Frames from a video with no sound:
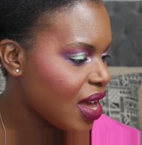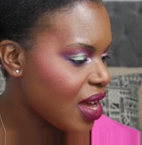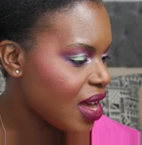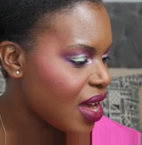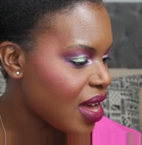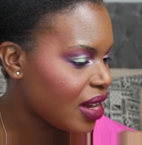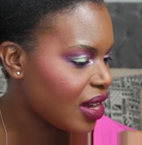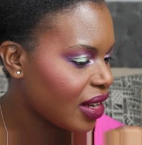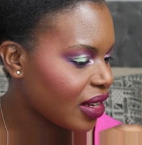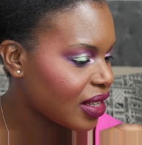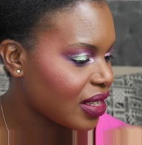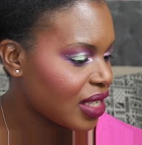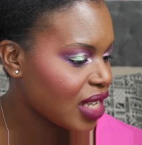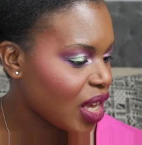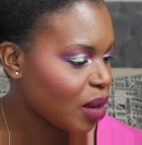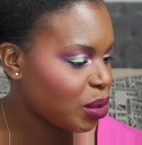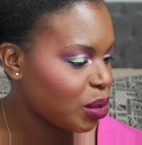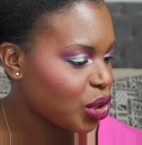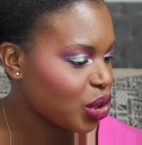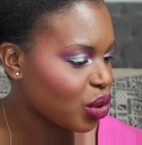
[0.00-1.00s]
an
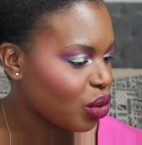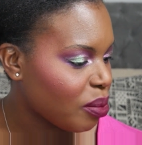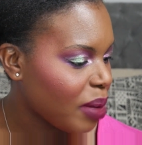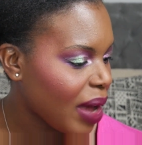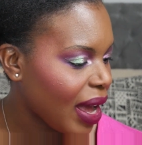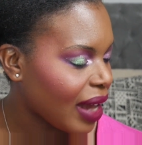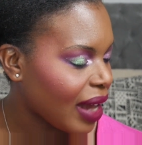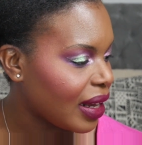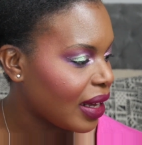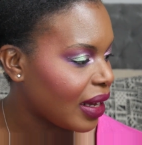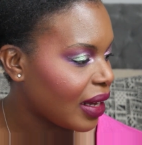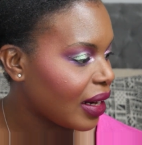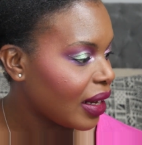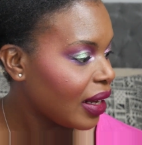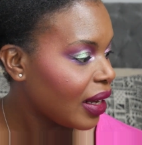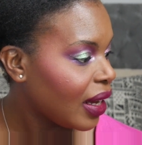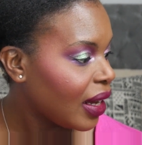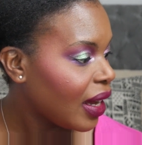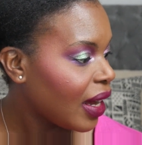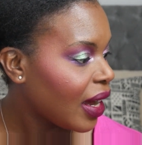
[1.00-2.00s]
exceptional palette,
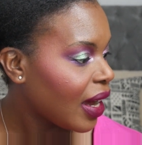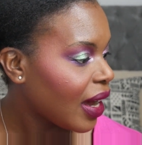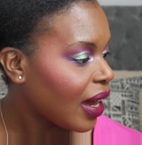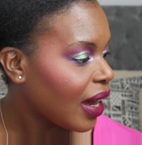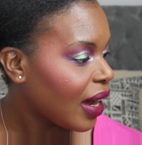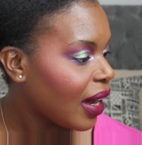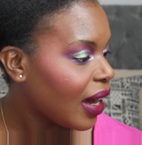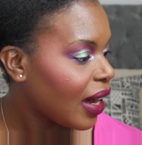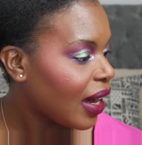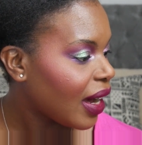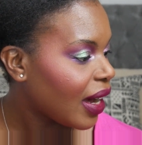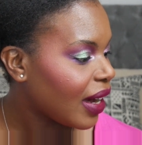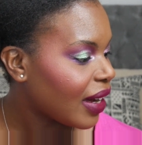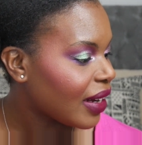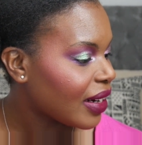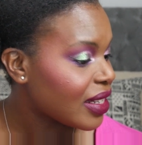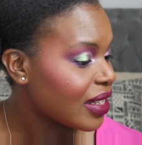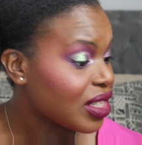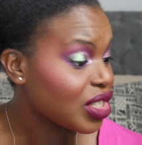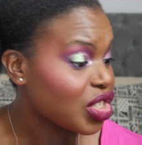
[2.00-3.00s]

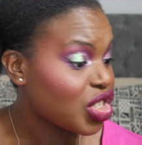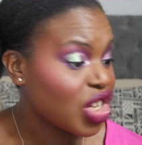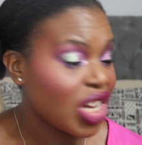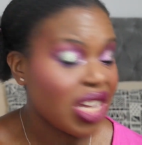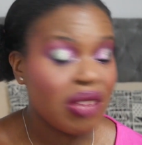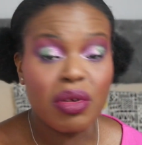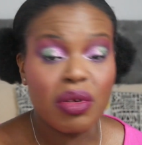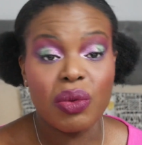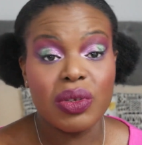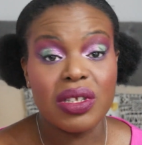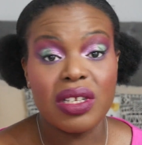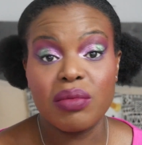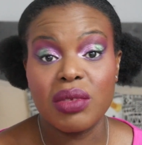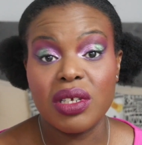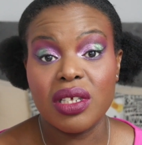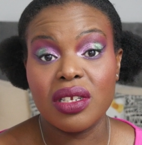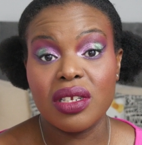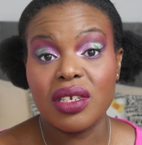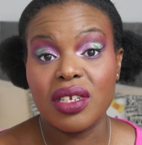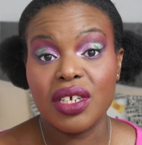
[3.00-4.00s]
and it's a shame it was
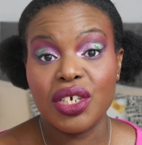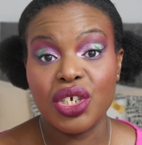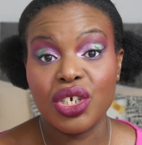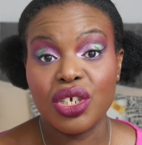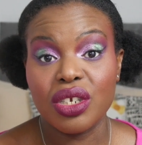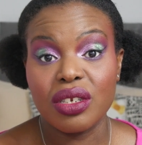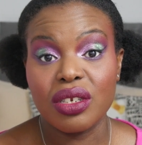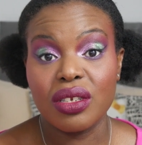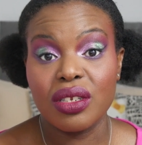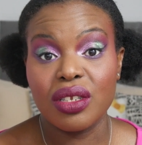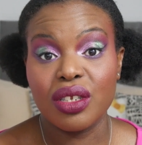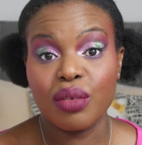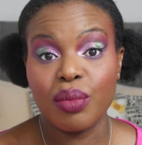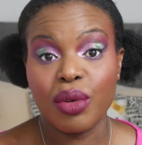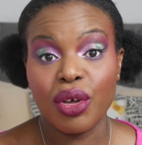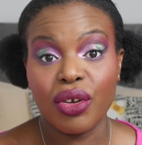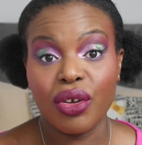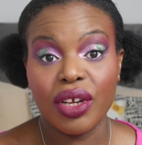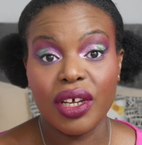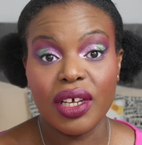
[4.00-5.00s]
limited edition, to be
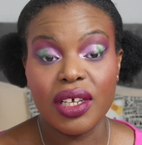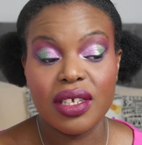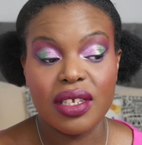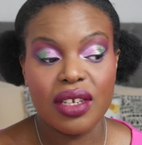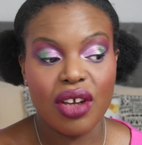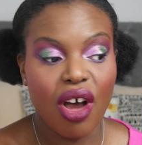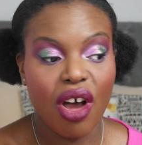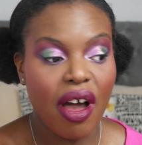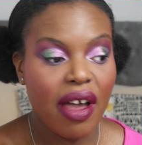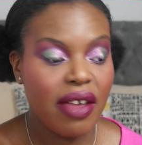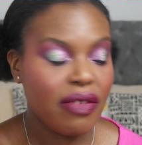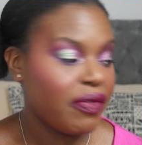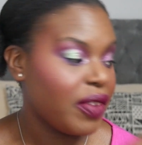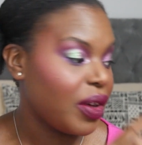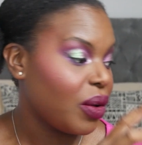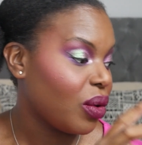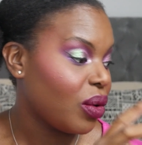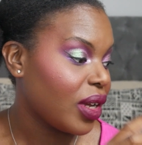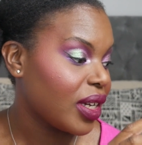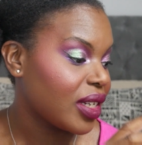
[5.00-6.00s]
honest. I
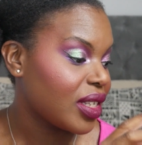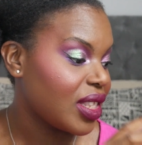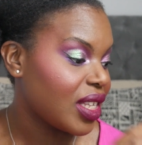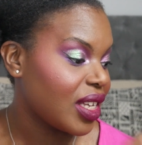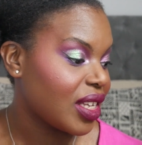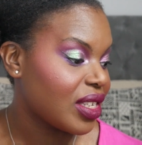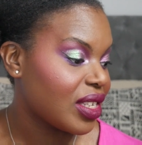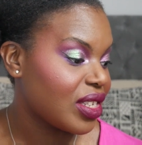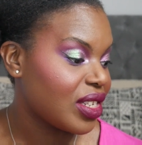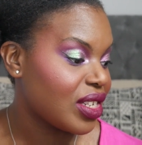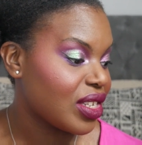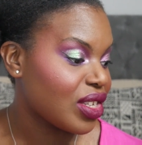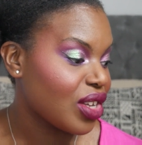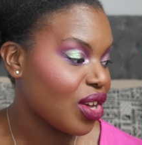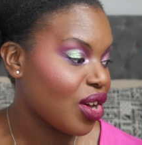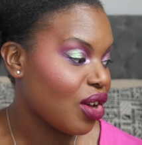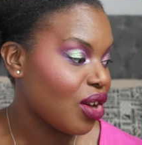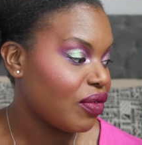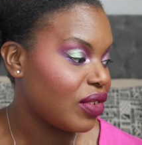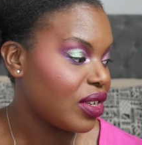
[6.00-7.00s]
feel like this
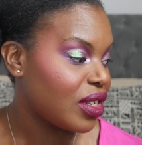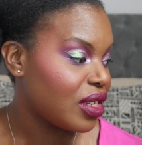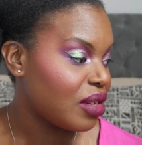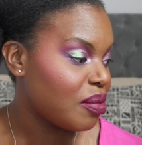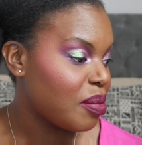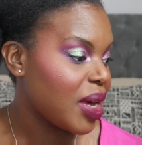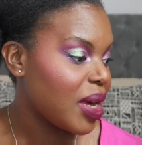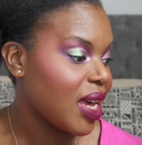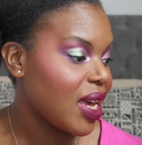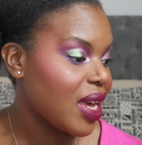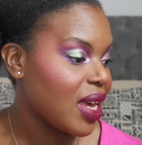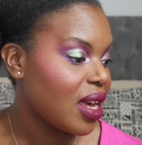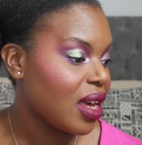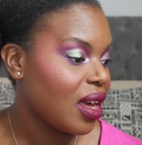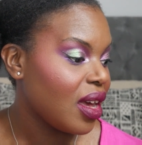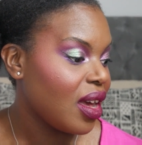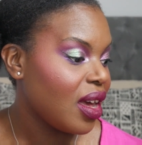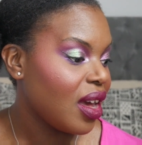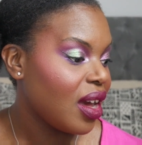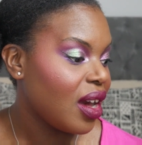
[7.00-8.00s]
deserved to be
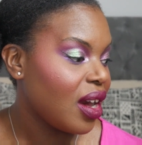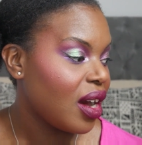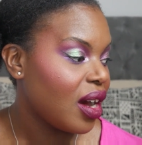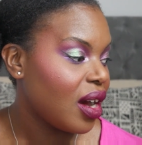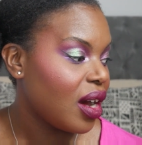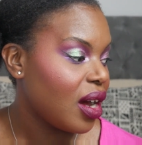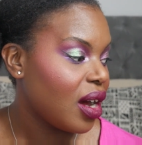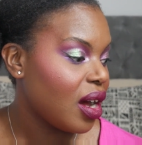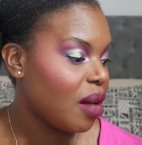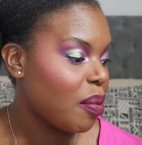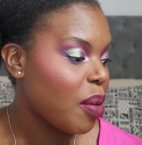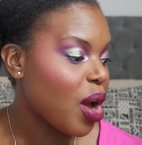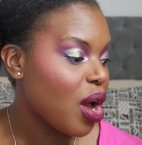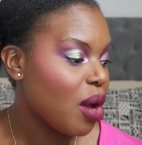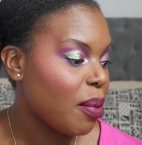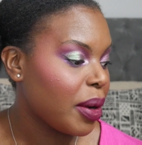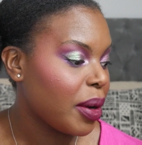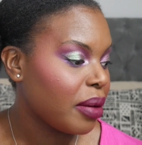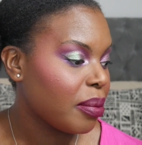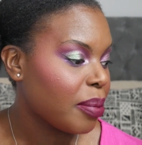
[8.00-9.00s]
a
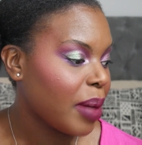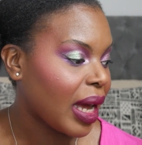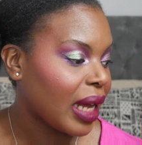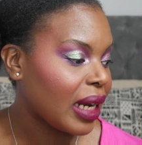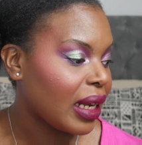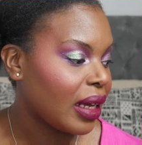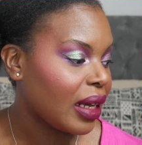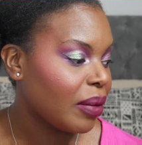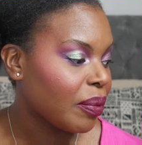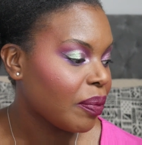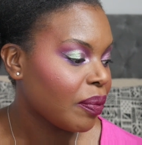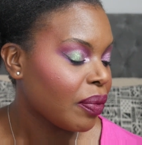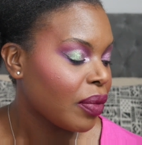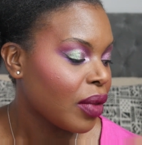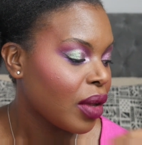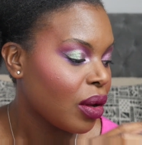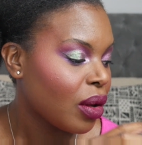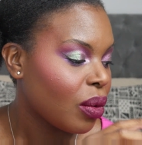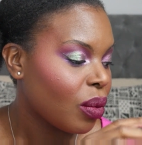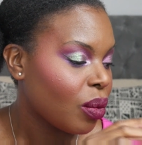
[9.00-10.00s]
permanent palette.
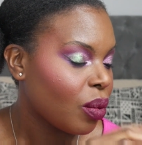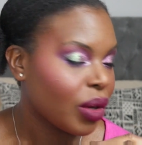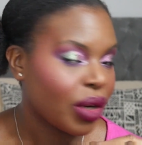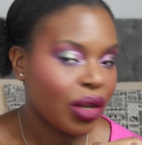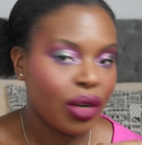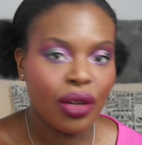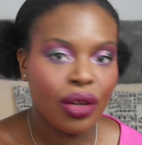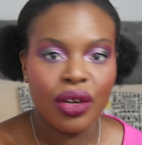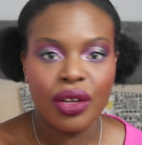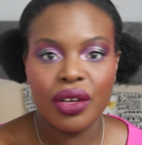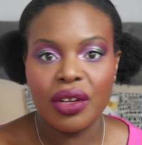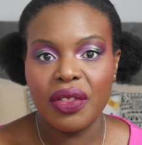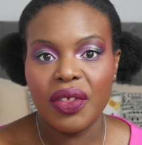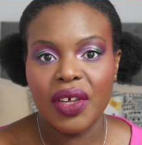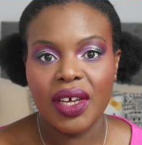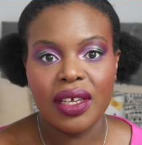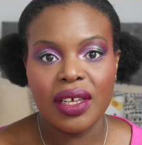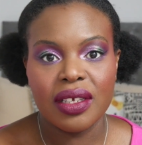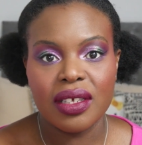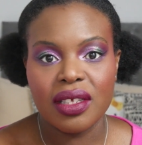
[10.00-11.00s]
When I look at the
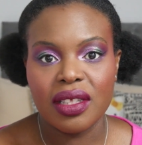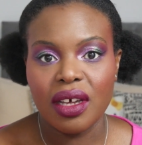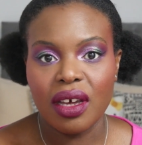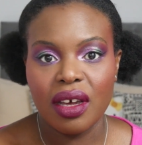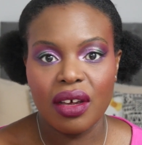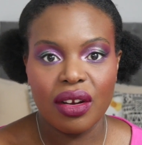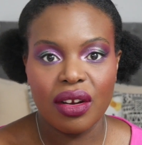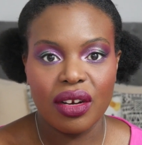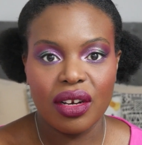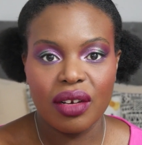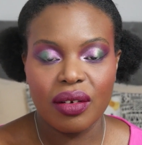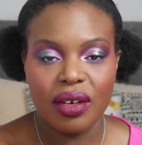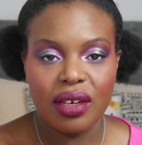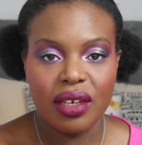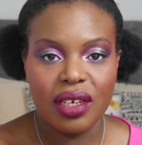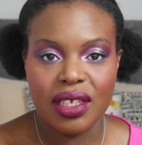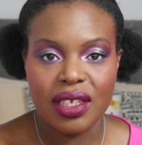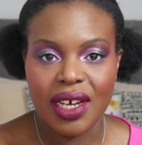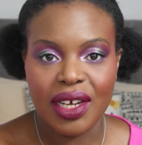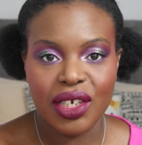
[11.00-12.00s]
things that
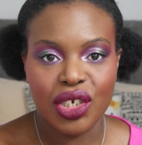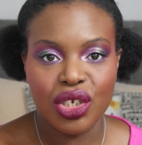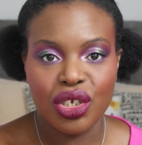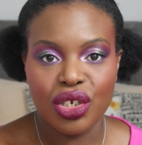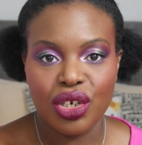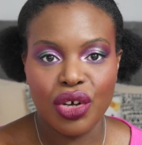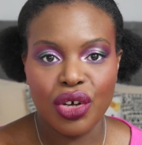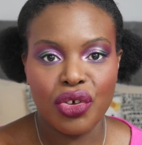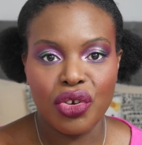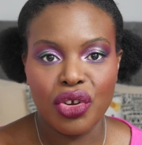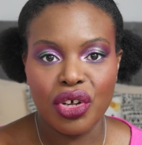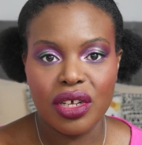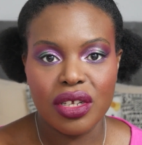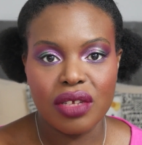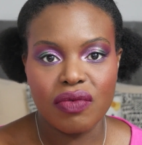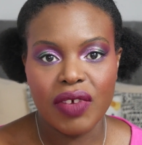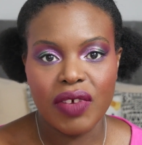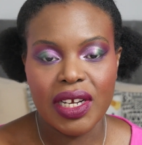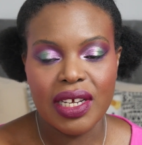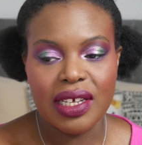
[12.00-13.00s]
Natasha Denona
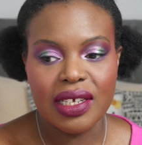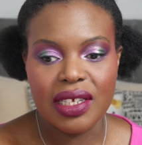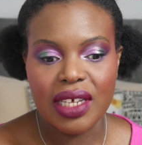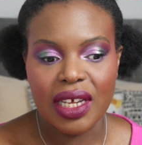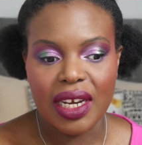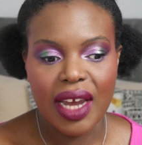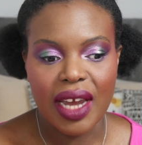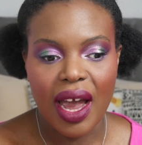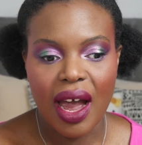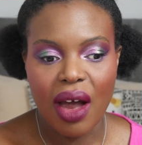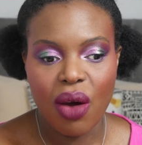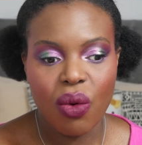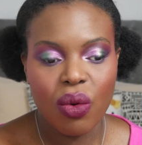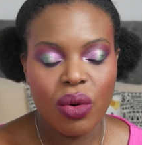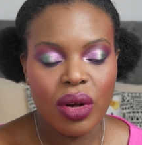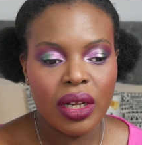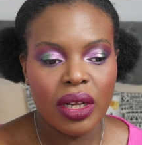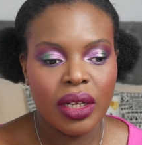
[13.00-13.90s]
is releasing now,